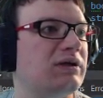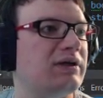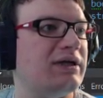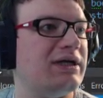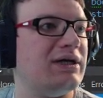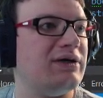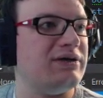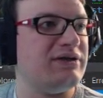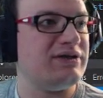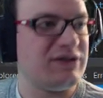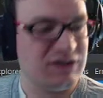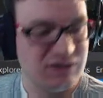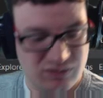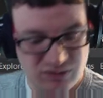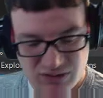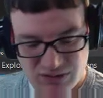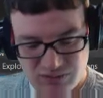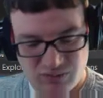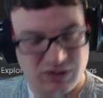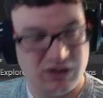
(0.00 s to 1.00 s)
Now in this
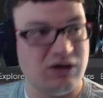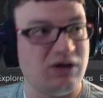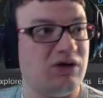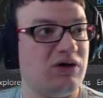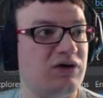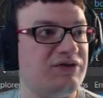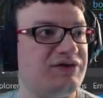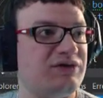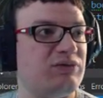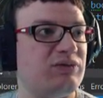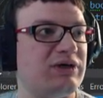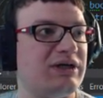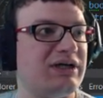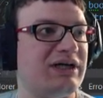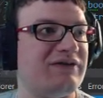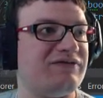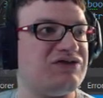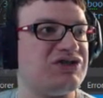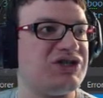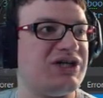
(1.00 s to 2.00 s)
one, we also want to
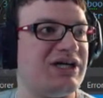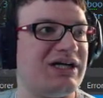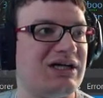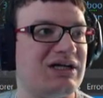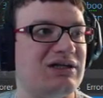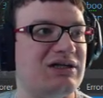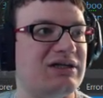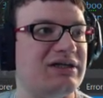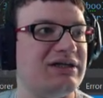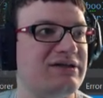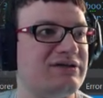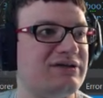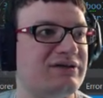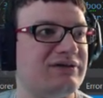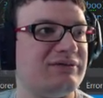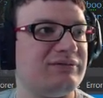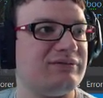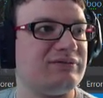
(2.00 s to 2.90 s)
have chat client.